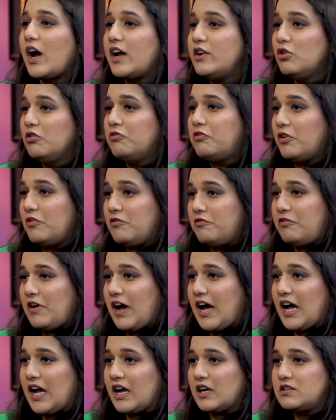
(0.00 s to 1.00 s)
I know for a
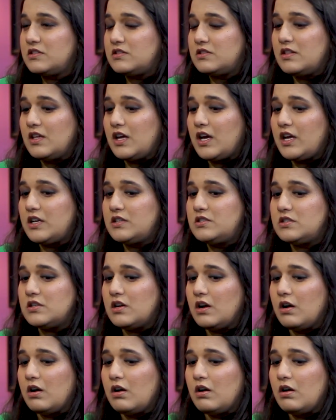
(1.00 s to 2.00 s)
fact that
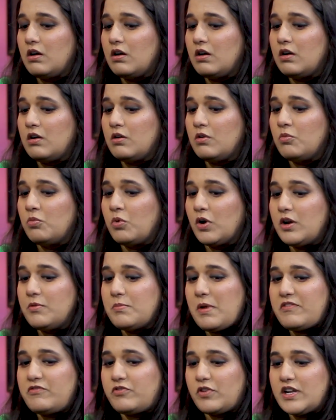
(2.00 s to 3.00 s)
one of
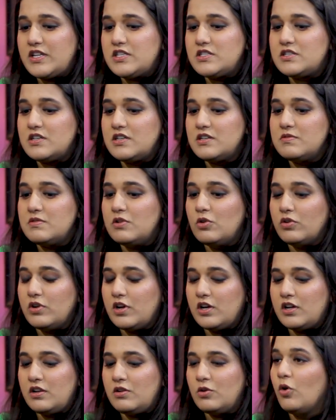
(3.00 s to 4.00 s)
my friends in
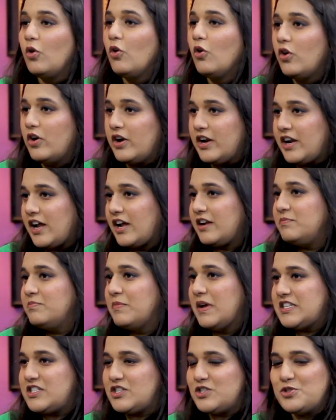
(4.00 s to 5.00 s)
Lahore, and I'd
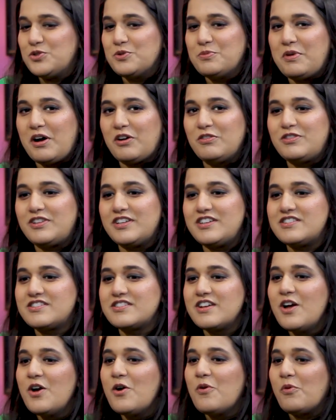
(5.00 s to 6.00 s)
messaged you about this,
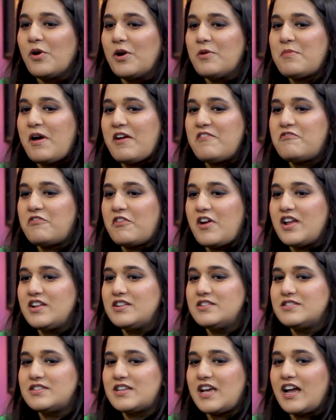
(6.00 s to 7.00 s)
one of my
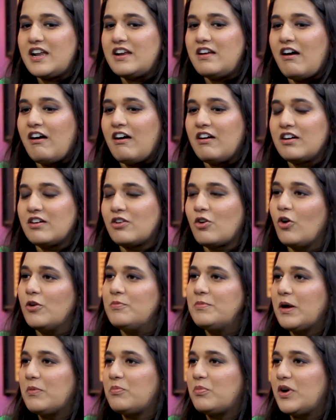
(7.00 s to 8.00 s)
friends had called
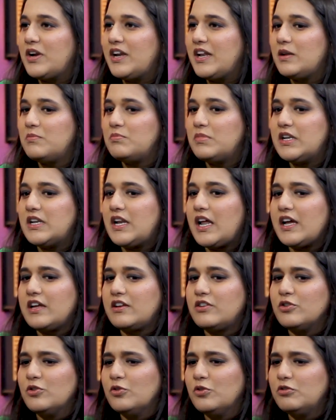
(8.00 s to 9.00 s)
me up one day and been
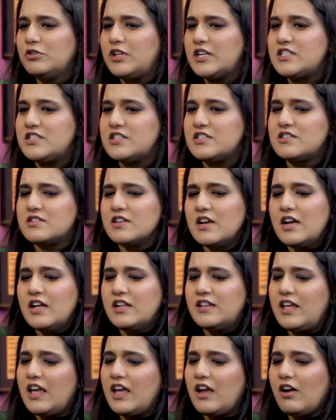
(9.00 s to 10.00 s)
like, there's this
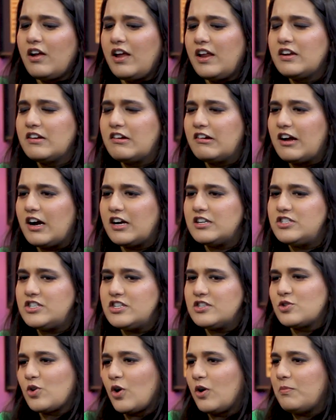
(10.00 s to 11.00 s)
thing in Karachi,
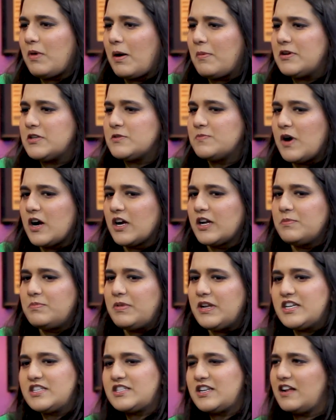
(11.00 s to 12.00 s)
it's called Mama's
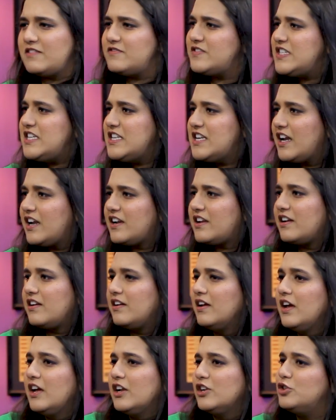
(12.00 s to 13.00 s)
Marketplace, and I've seen it,
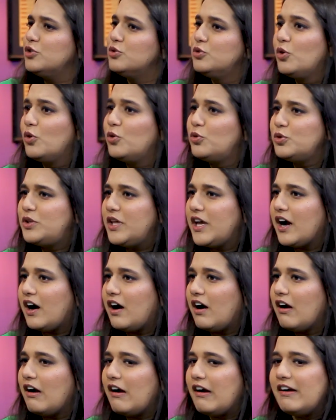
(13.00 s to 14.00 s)
and do you know who they
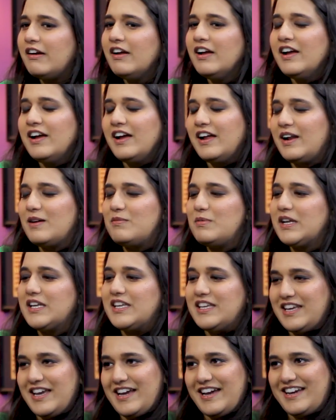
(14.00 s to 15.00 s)
are? And I'm like,
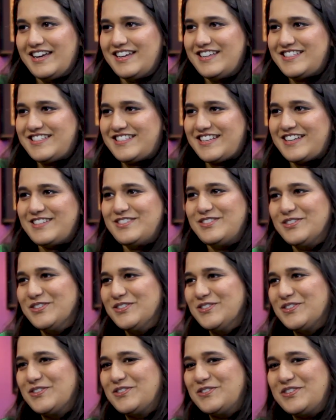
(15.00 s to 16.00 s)
yes, I do
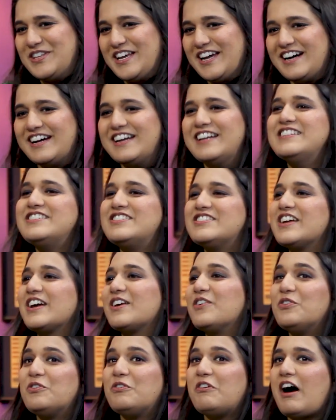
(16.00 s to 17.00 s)
know who they are. And she's
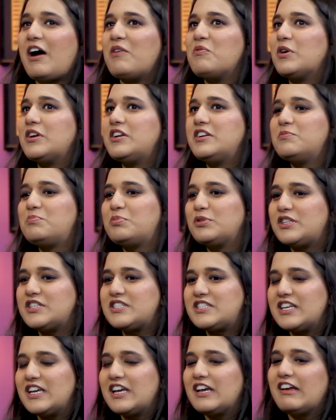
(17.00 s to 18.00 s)
like, oh, I wanted to put
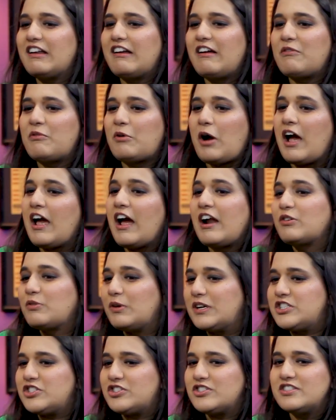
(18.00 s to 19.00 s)
this thing, and I had
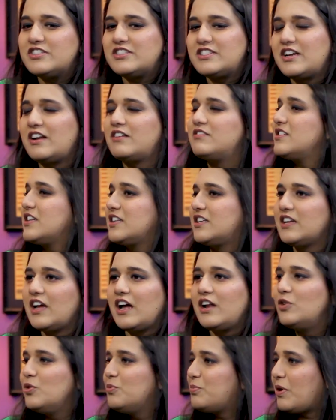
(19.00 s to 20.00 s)
questions, and I was like,
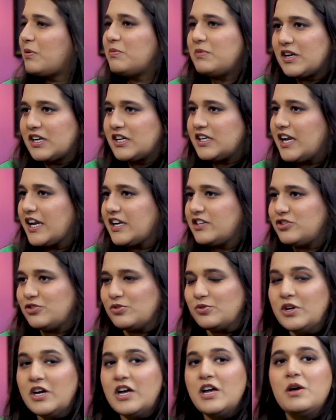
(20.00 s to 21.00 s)
yeah, no problem, I'll connect
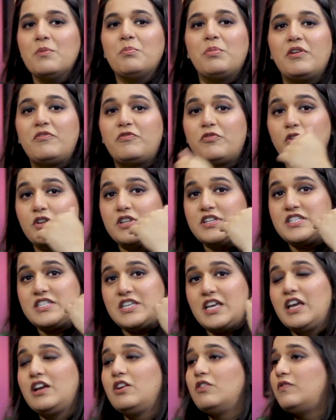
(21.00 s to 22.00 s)
you. But for the
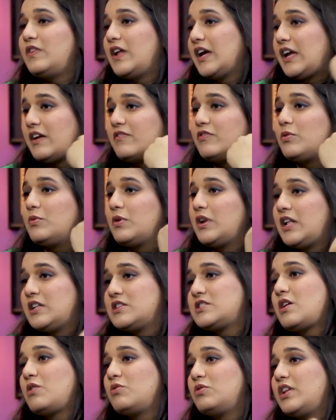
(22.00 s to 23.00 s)
sake of like everyone
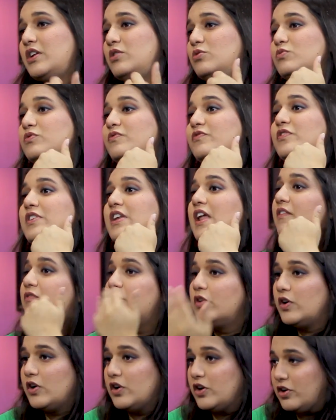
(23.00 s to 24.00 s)
else out there who
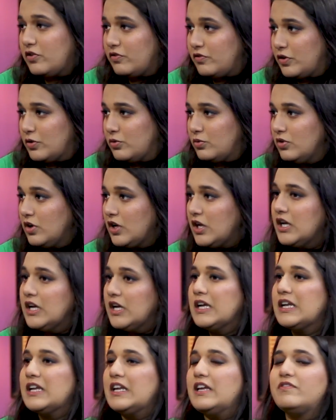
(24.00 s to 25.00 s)
never heard of you,
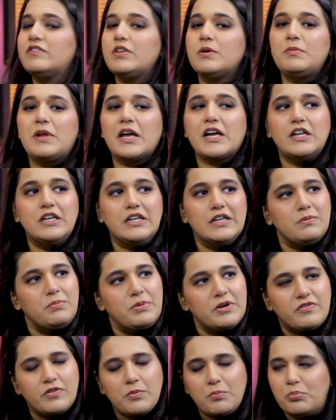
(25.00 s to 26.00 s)
give them like a little
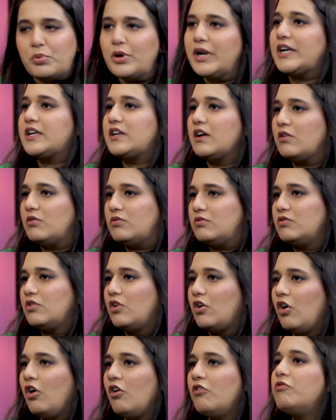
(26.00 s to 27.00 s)
bit of a breakdown
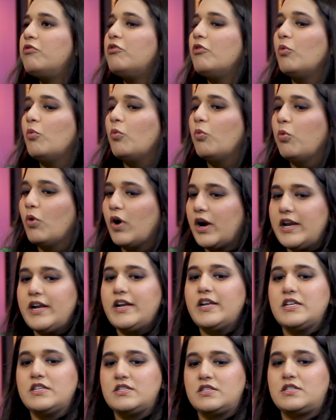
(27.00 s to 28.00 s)
of what
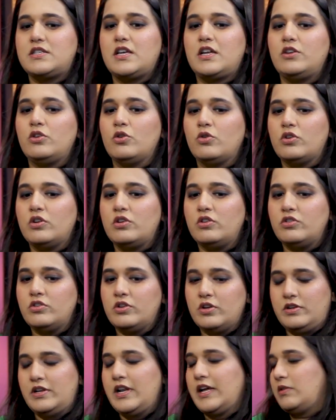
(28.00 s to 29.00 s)
it is that you're
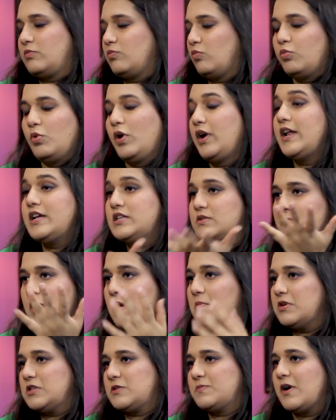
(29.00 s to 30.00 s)
like, what is
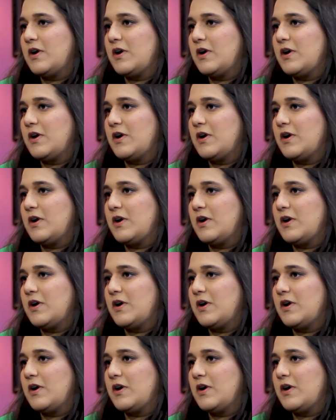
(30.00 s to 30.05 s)
Mama's